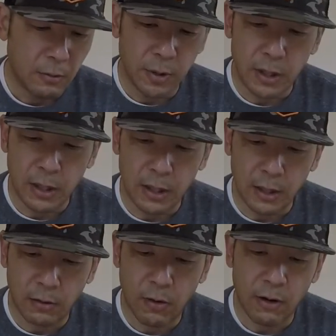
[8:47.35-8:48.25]
when
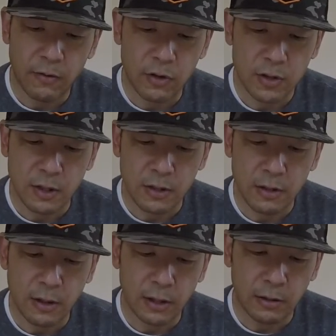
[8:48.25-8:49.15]
the crawfish start
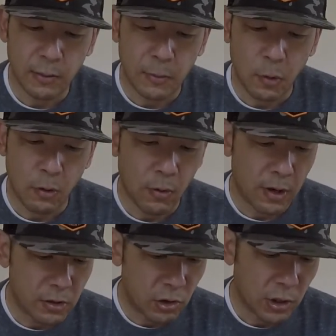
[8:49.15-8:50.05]
turning a little bit more
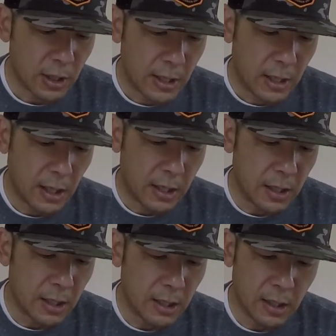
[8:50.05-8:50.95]
orange, and
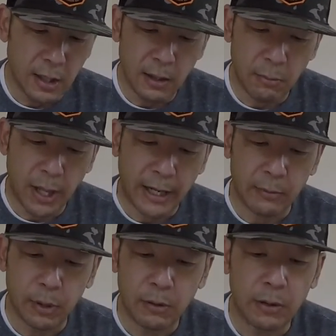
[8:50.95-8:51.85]
then black
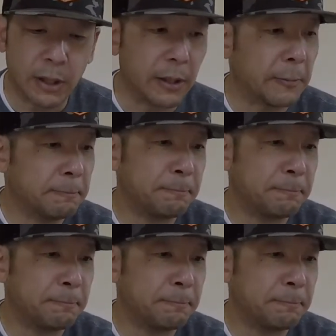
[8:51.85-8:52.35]
and blue glitter.